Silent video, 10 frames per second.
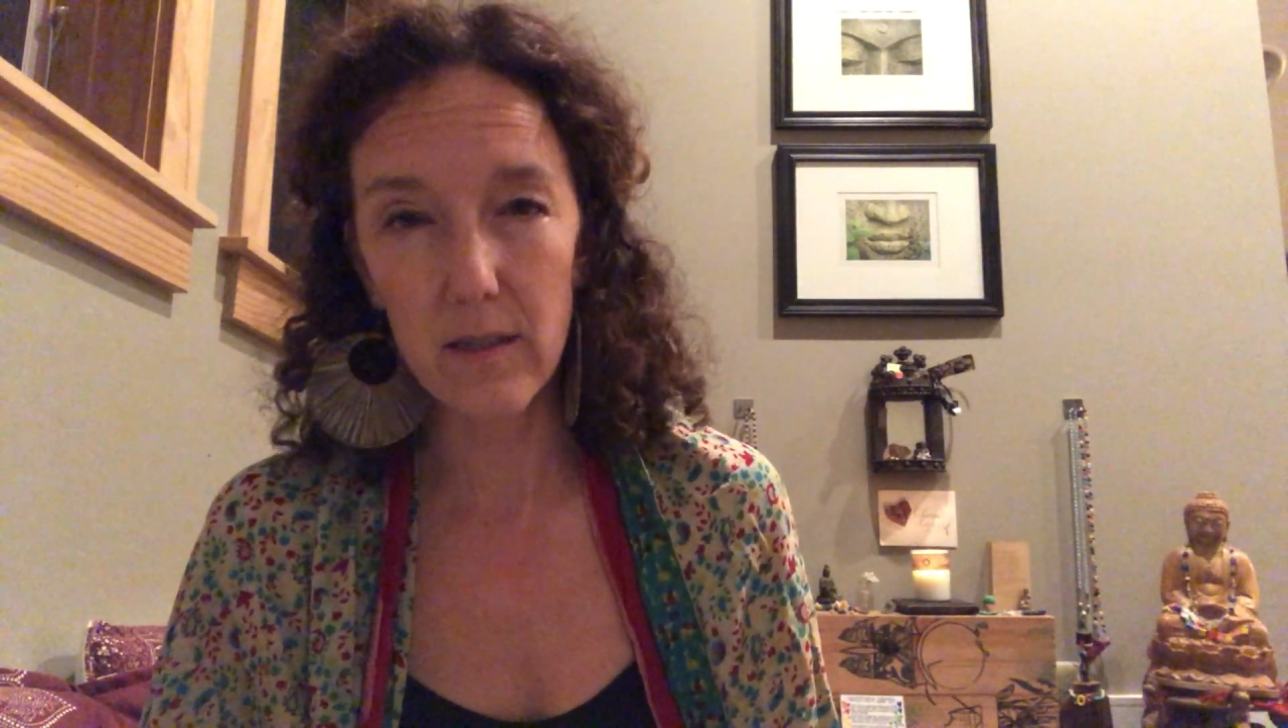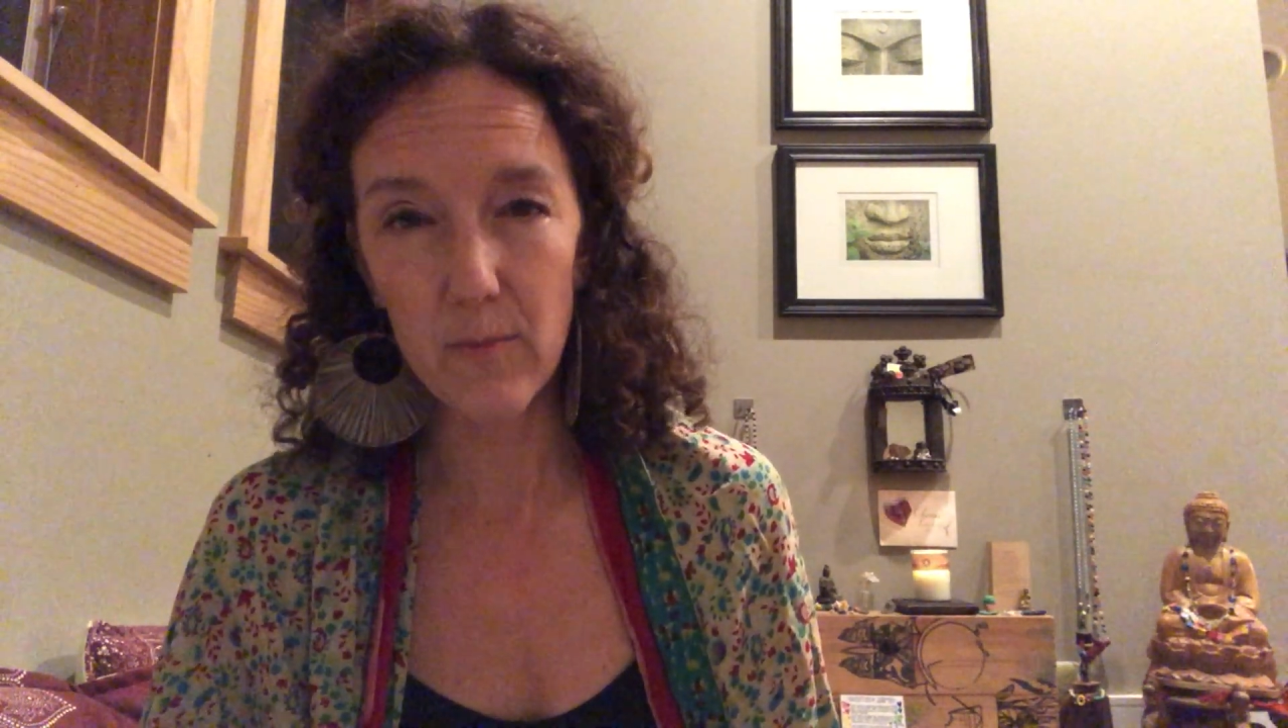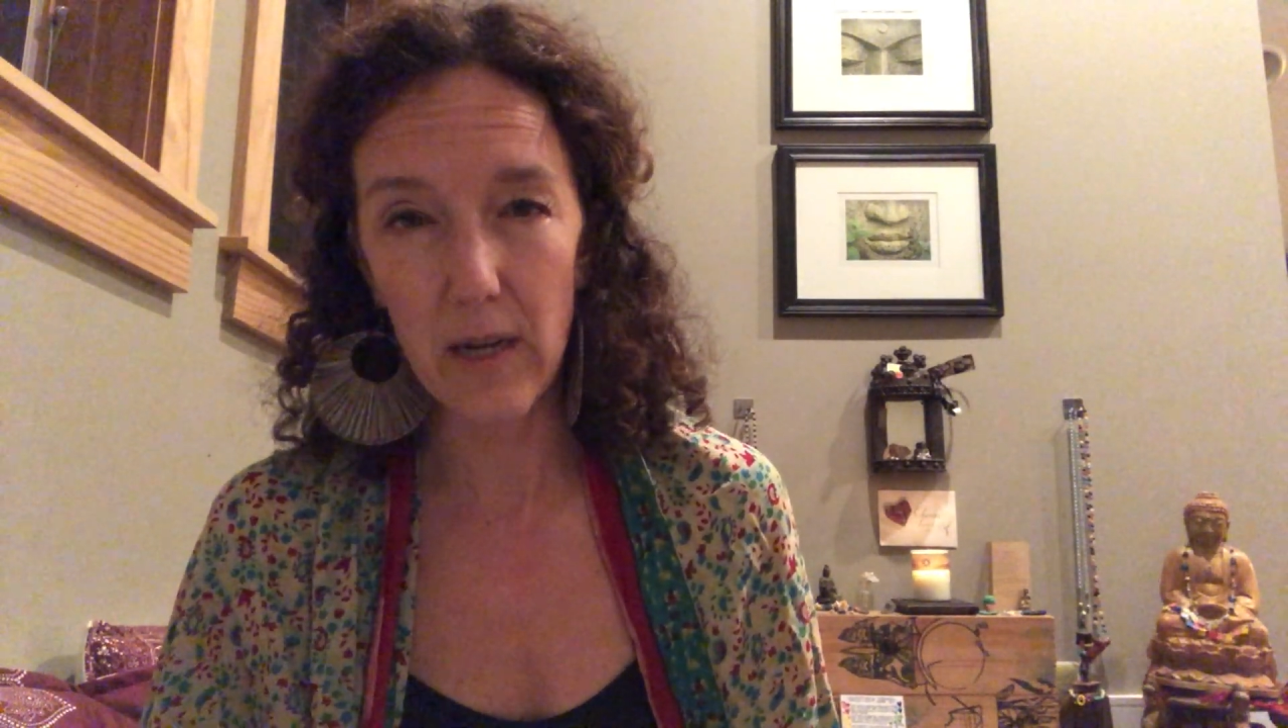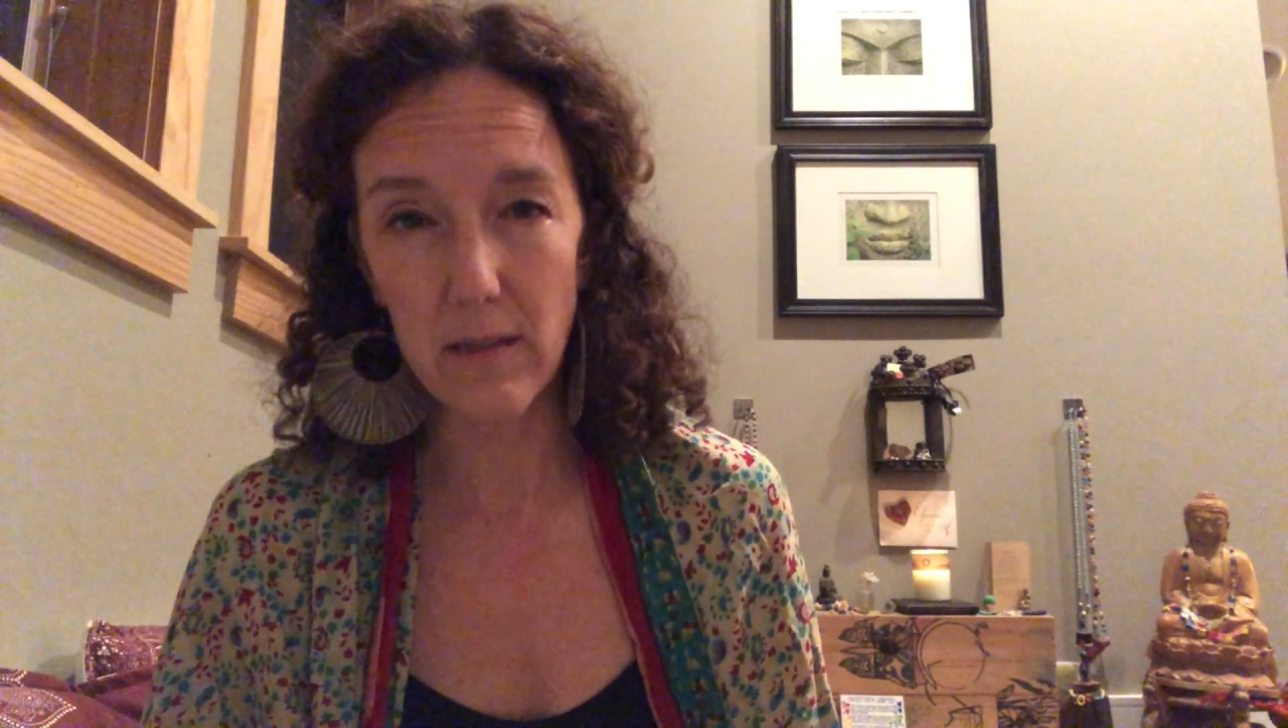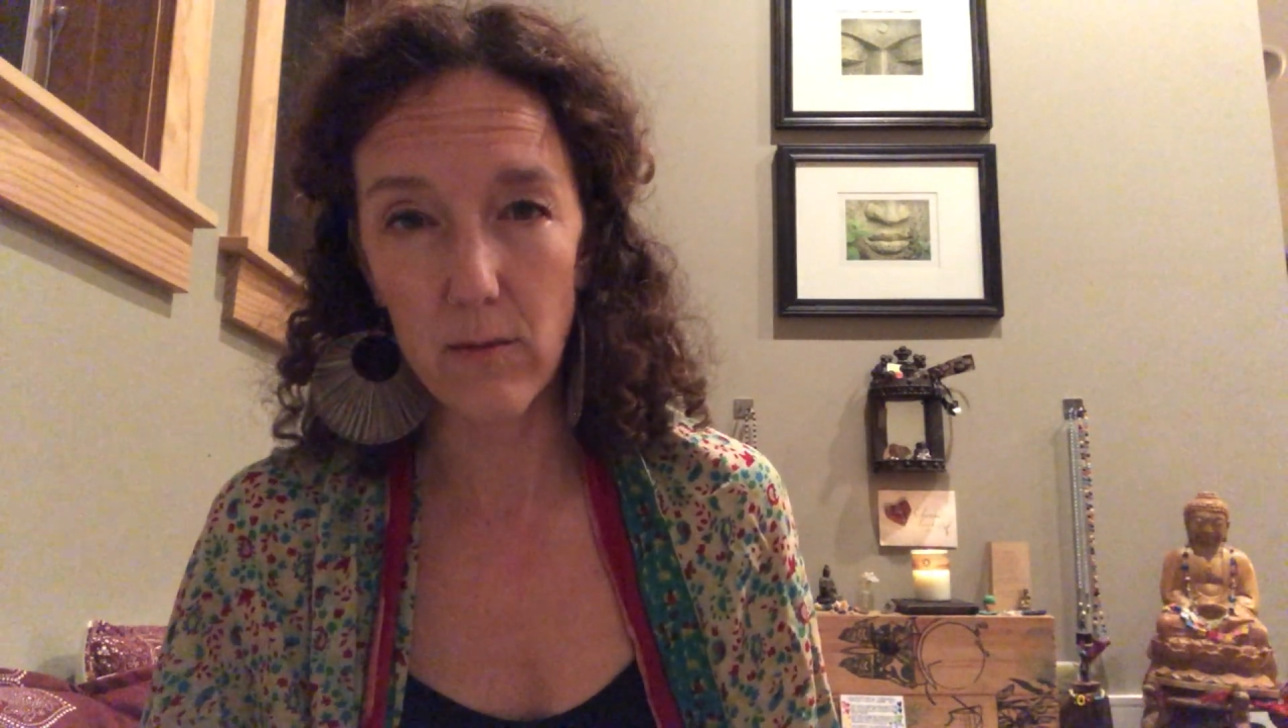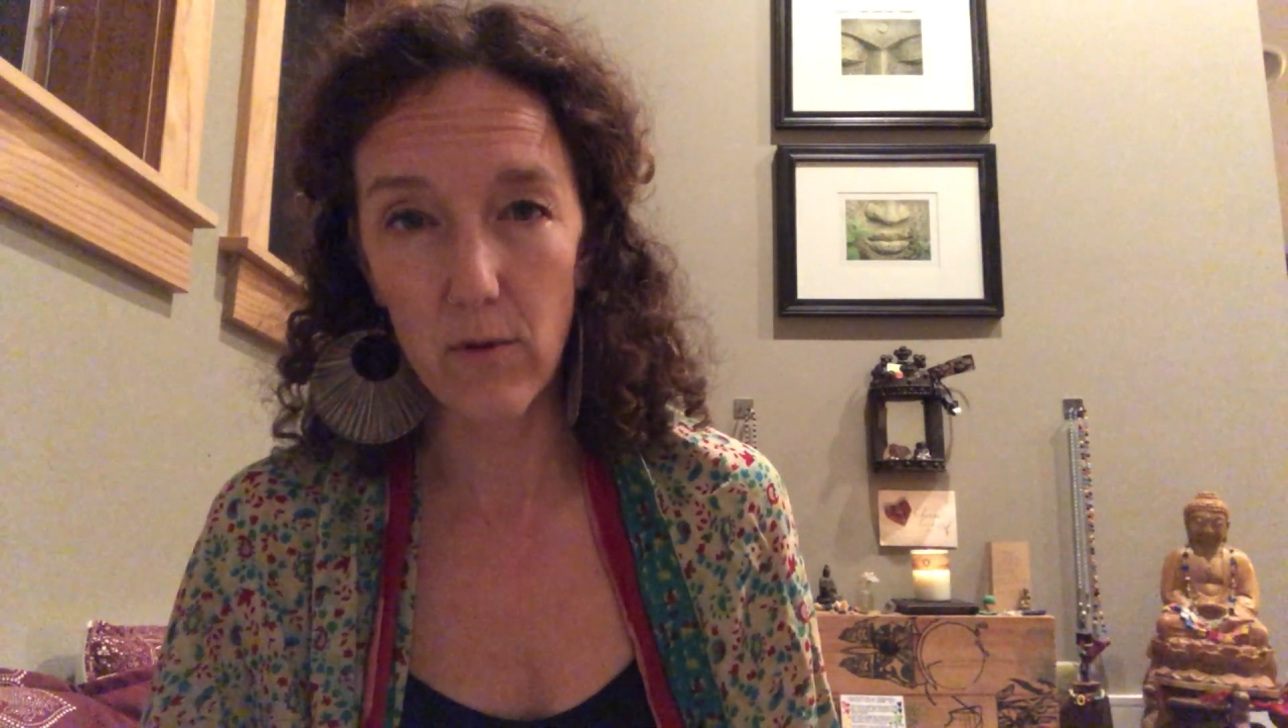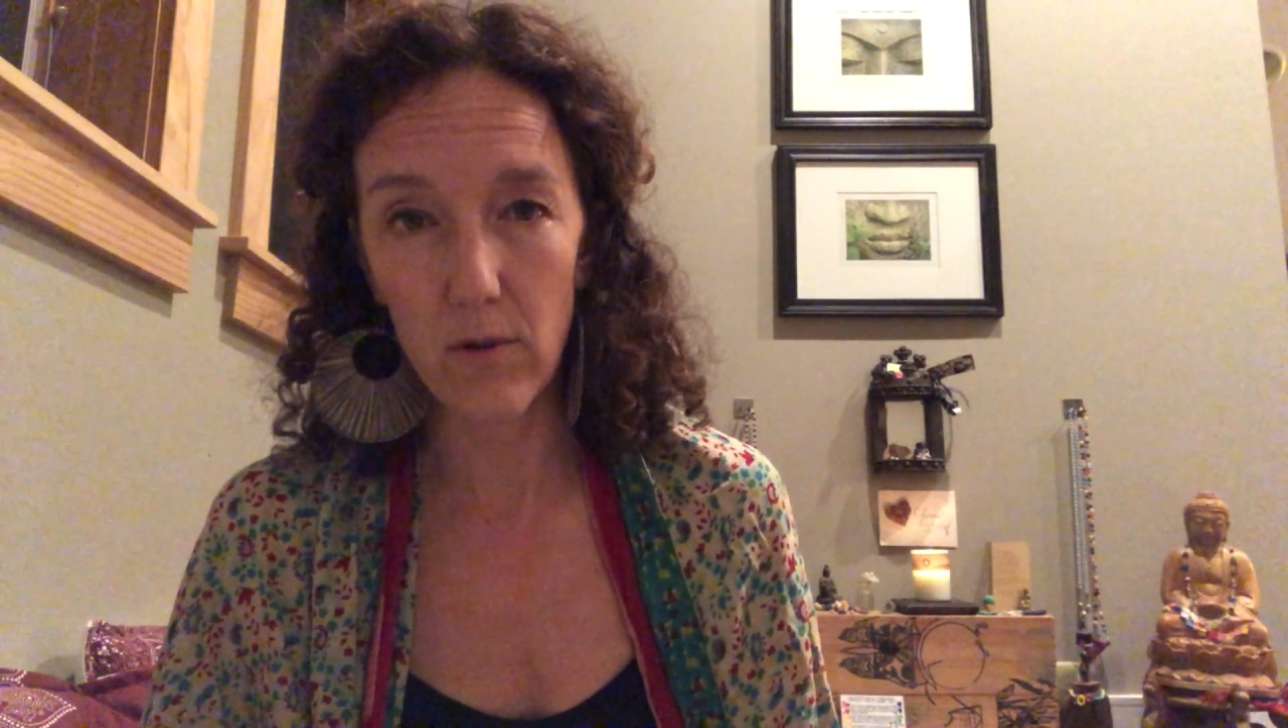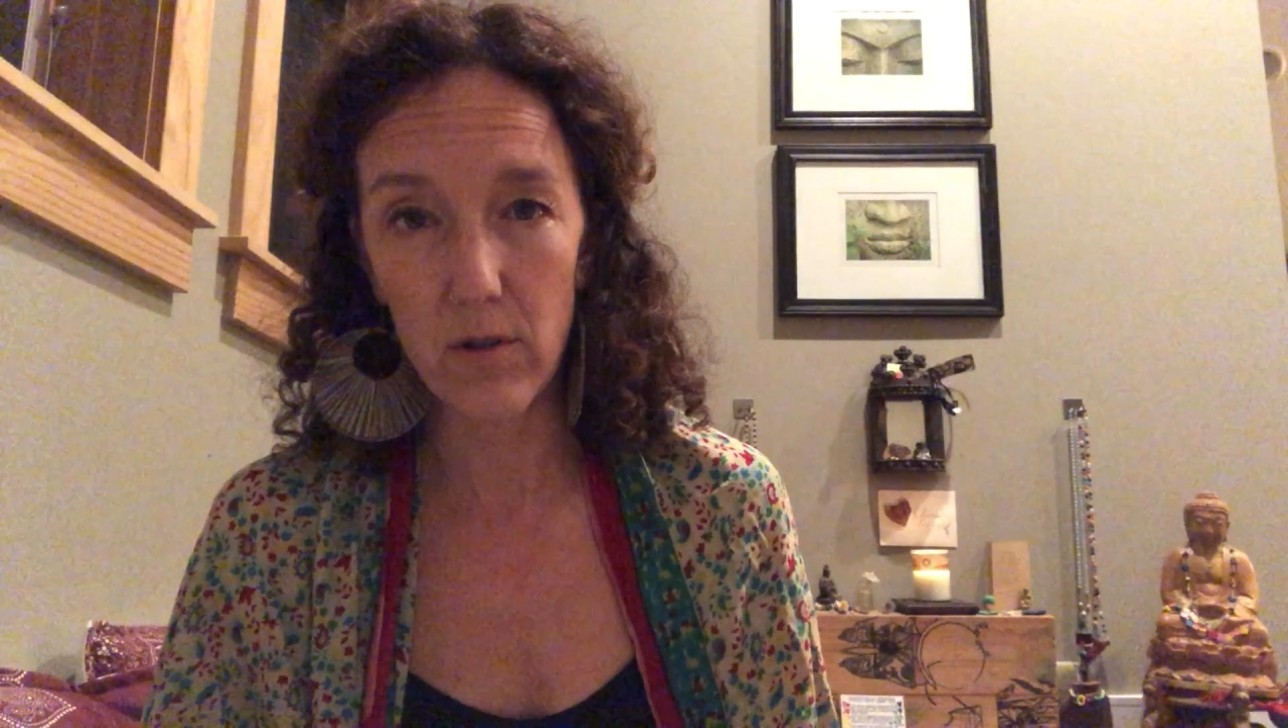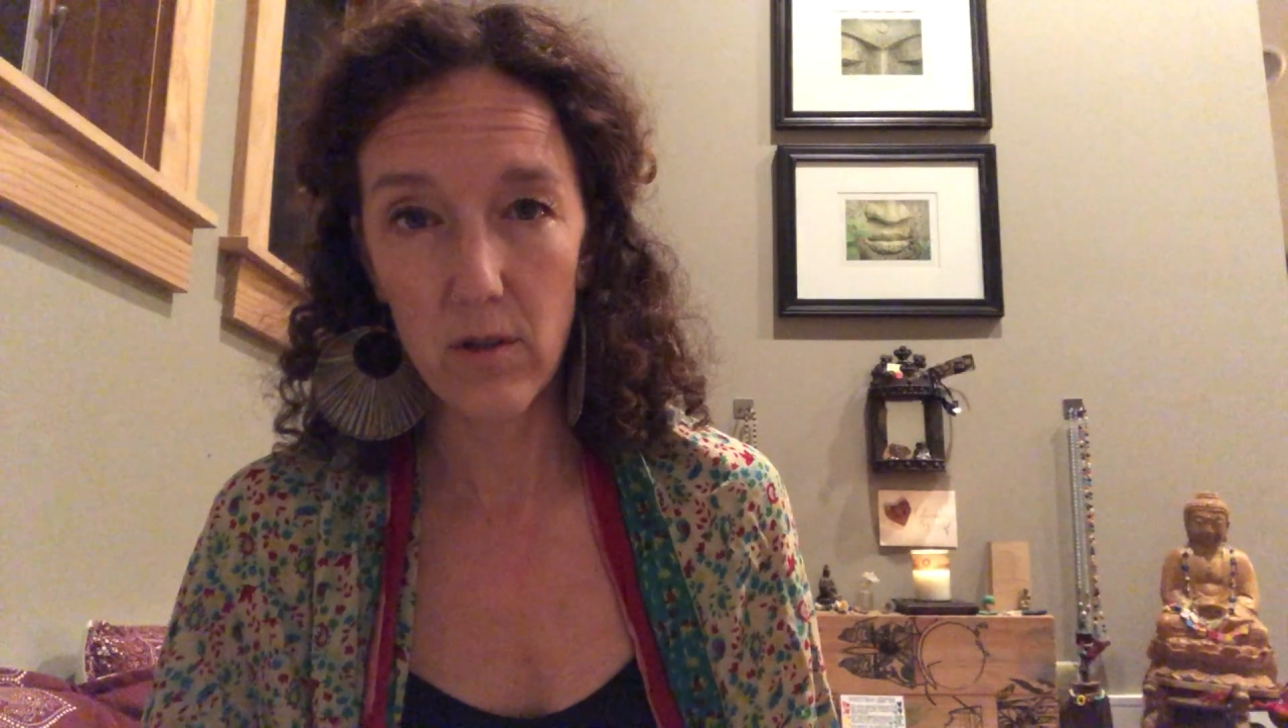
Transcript: as possible.